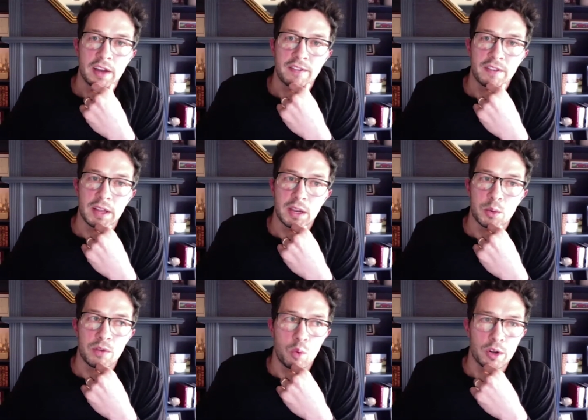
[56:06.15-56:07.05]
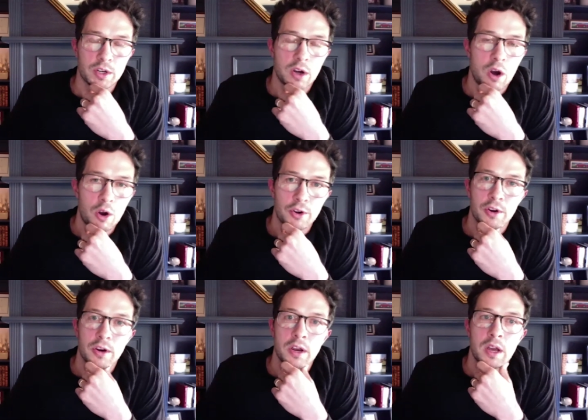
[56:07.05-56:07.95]
I feel like we've worked
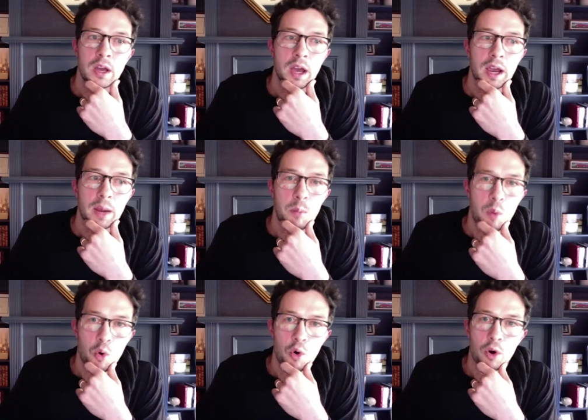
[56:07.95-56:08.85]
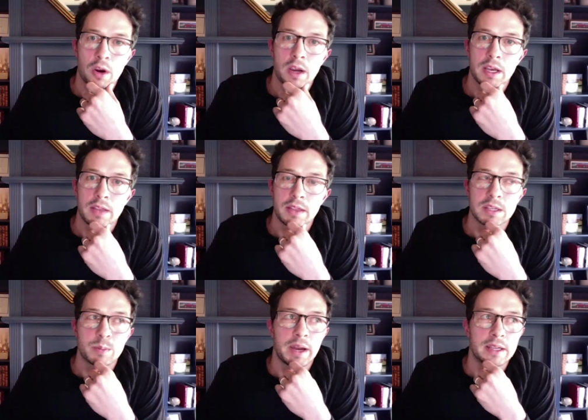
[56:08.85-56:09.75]
harder and more in
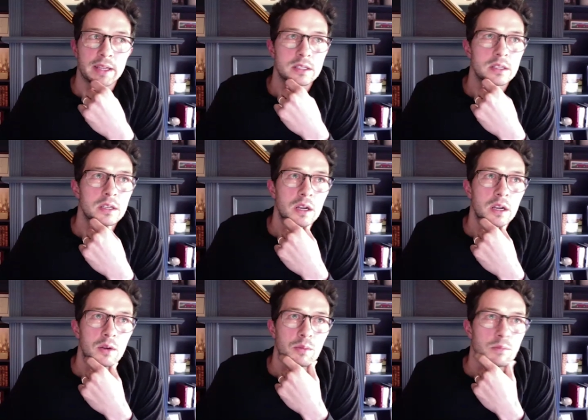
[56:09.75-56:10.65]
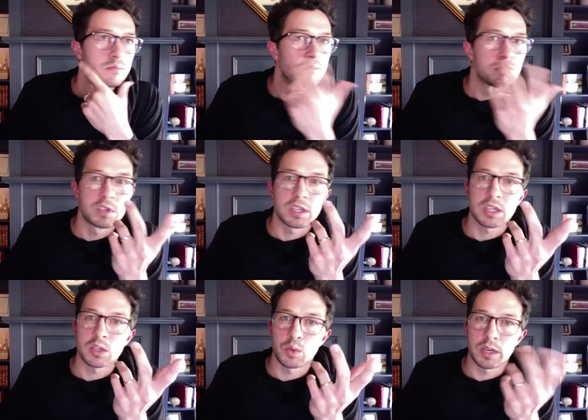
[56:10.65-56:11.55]
this past,
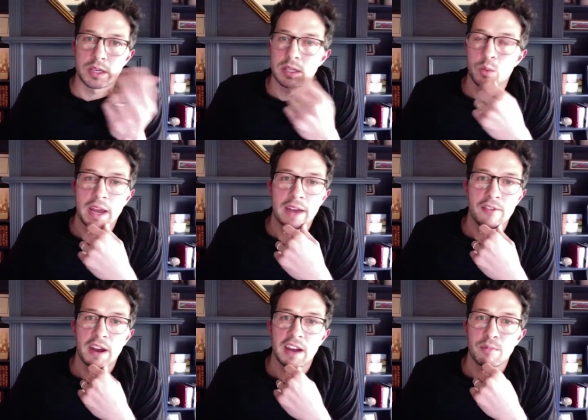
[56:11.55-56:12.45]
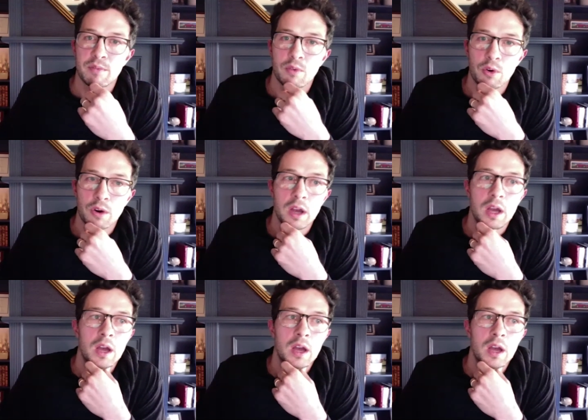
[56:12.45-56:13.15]
6 weeks than we ever have before.